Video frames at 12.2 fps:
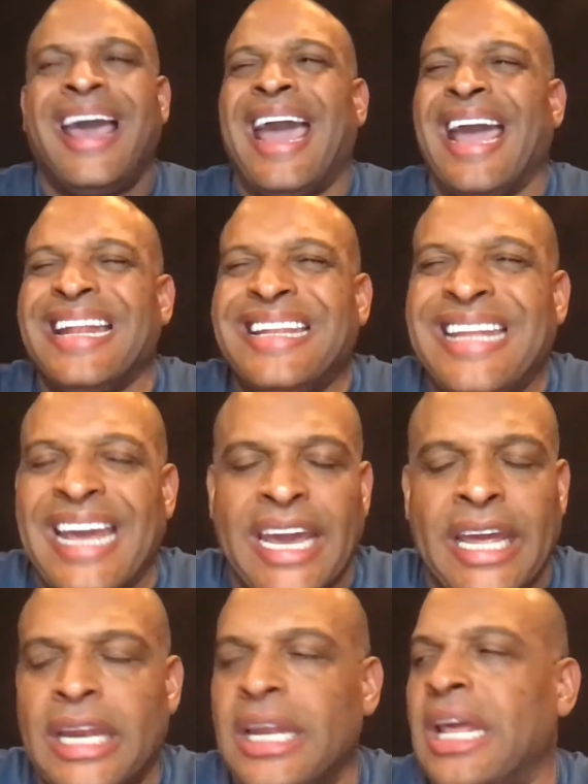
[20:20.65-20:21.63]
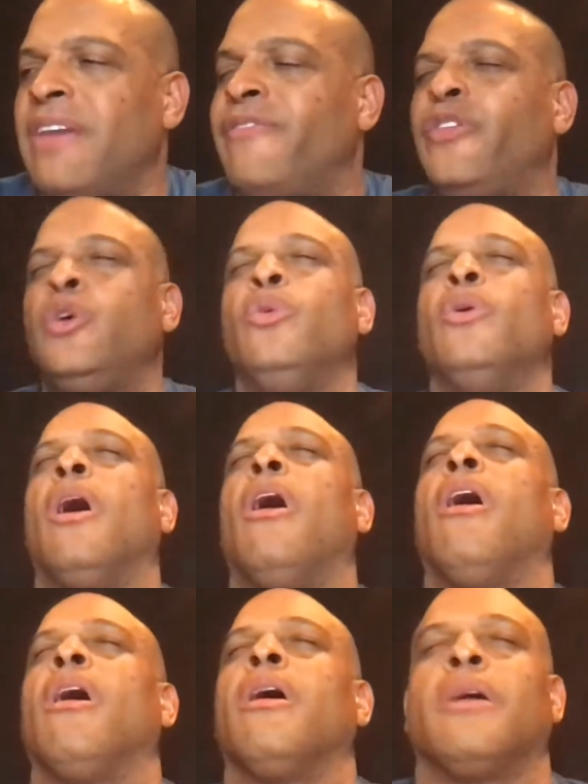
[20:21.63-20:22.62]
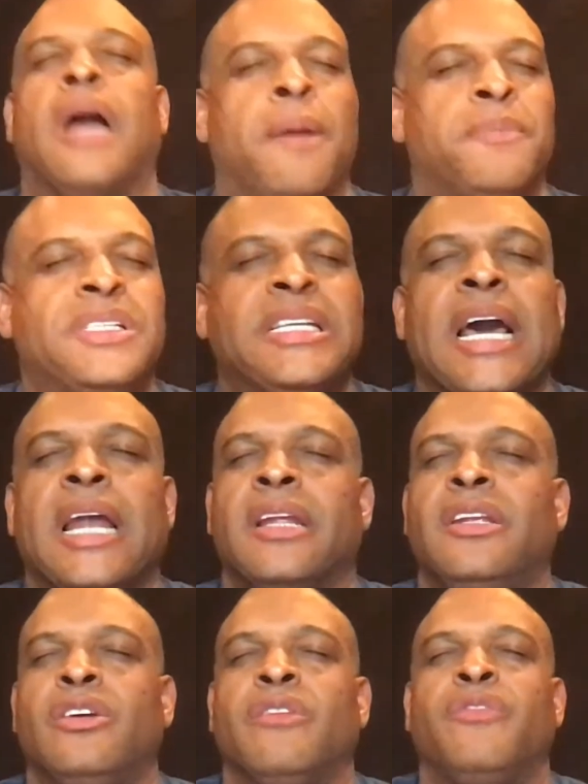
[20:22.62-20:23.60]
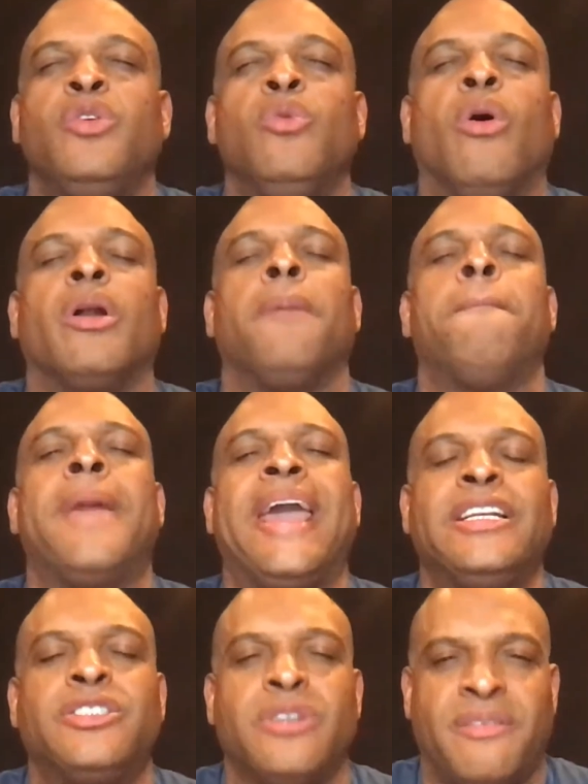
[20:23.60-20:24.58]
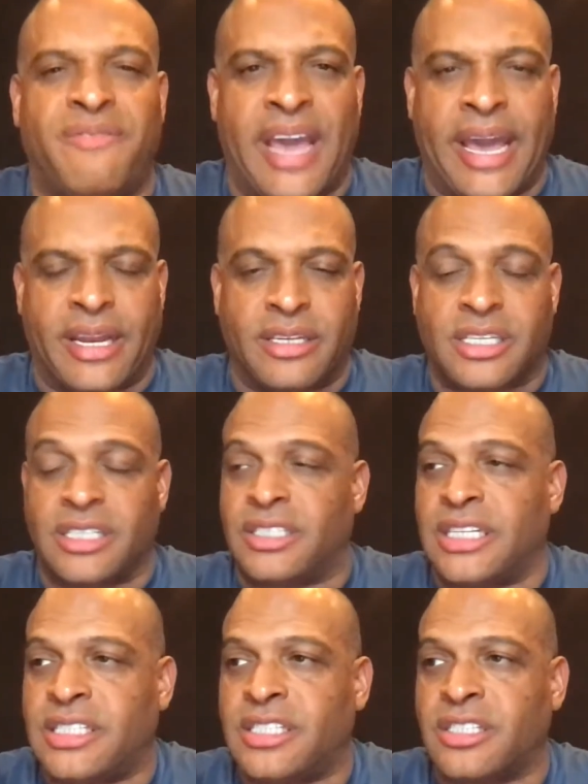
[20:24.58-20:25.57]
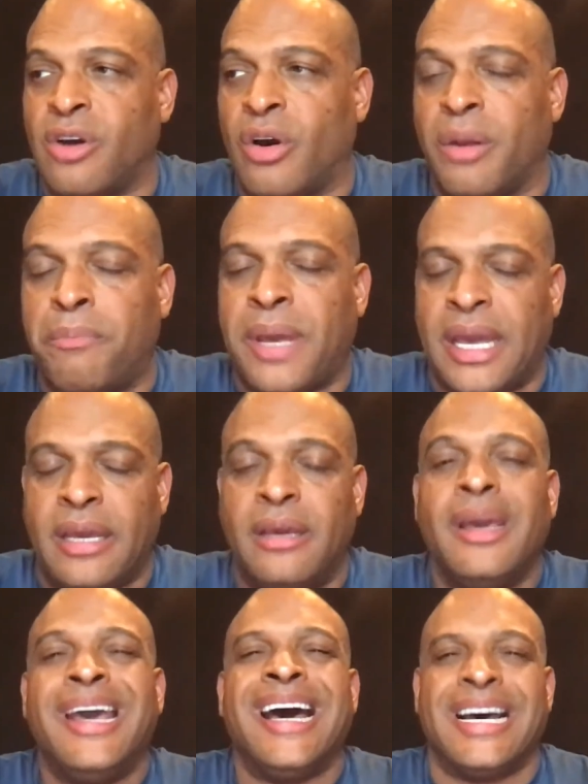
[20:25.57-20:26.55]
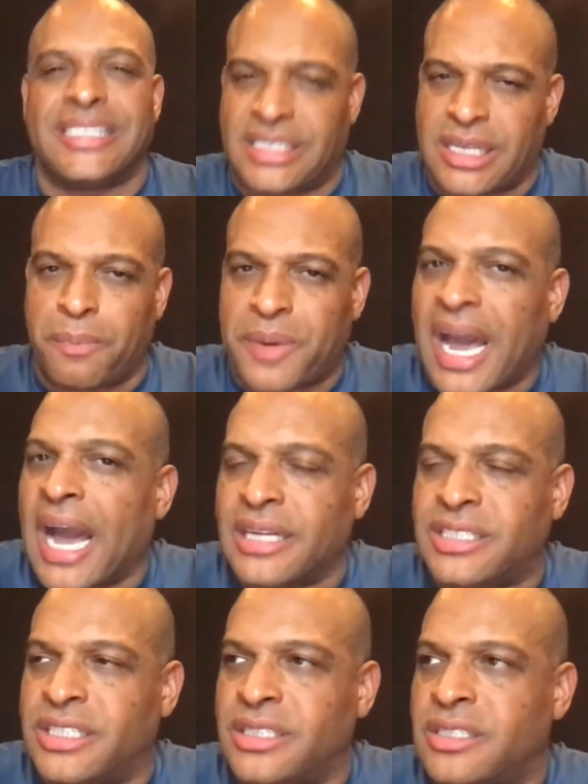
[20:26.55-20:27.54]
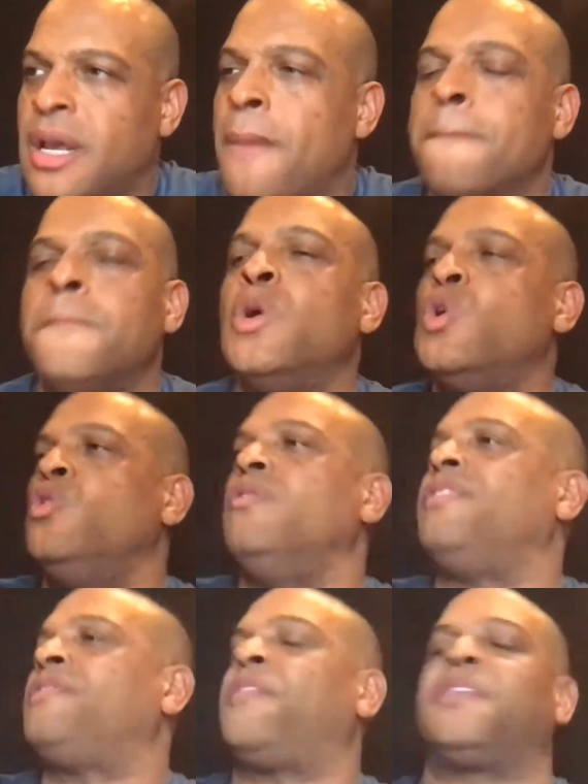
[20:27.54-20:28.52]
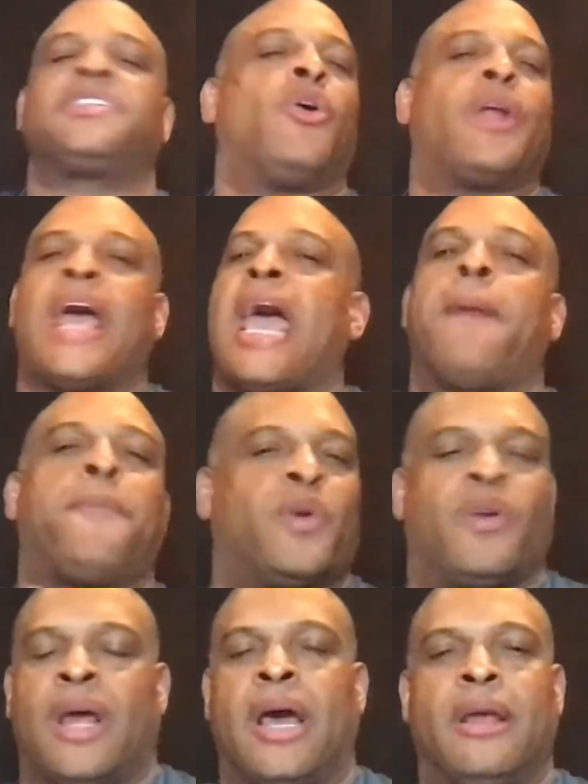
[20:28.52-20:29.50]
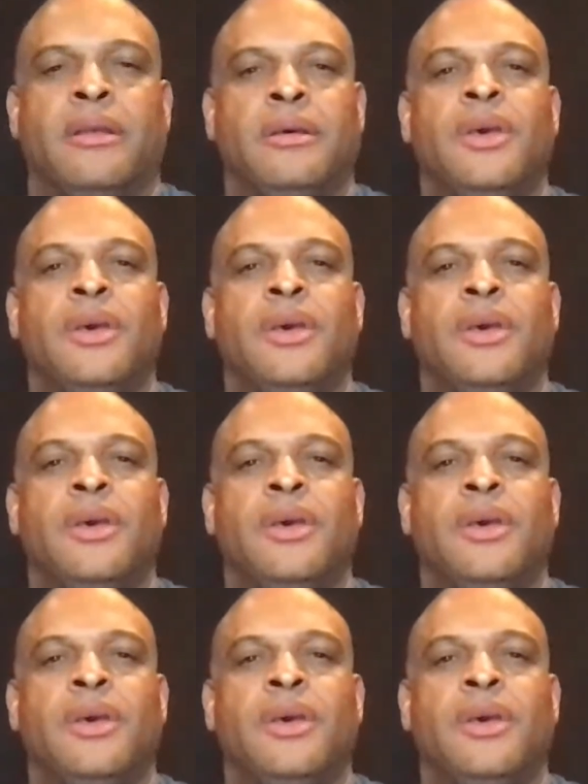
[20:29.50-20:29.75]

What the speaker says: And then if you are, I'm telling you, if you want a major advantage, because this is going to be a subconscious move if it's going to happen or not.